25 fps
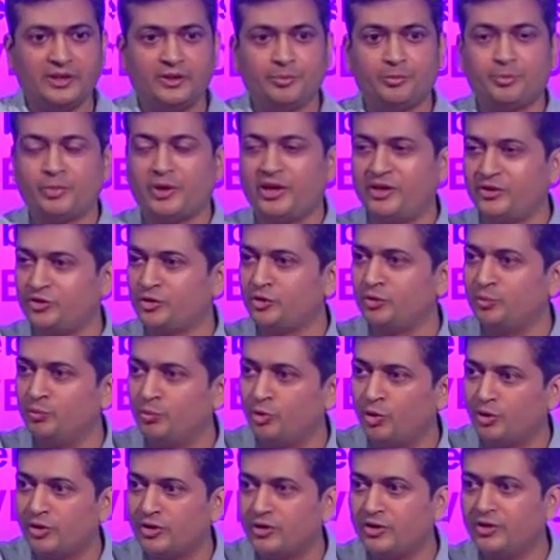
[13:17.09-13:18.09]
price to
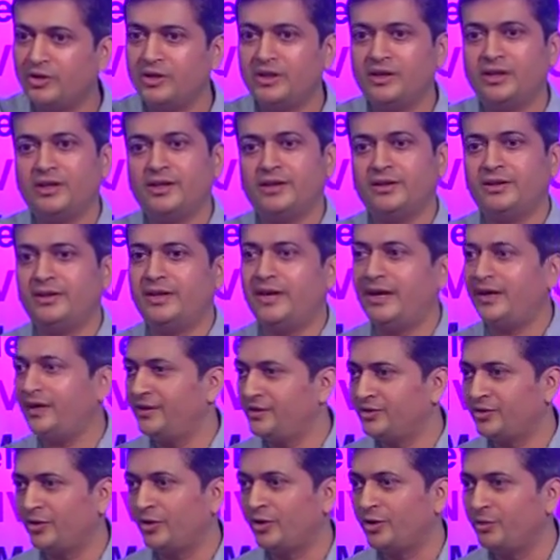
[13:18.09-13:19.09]
book, that
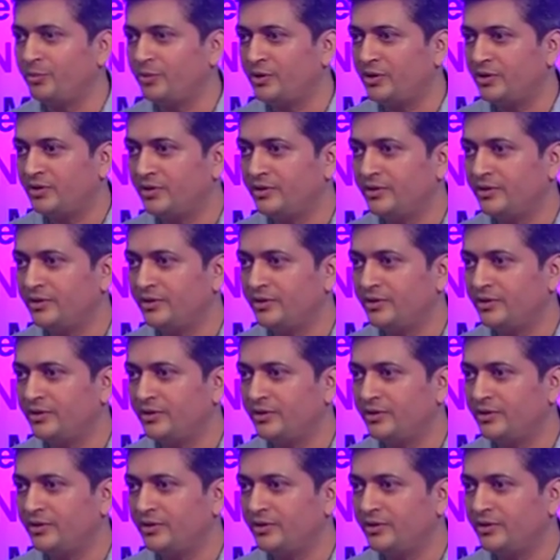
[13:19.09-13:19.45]
is horrible.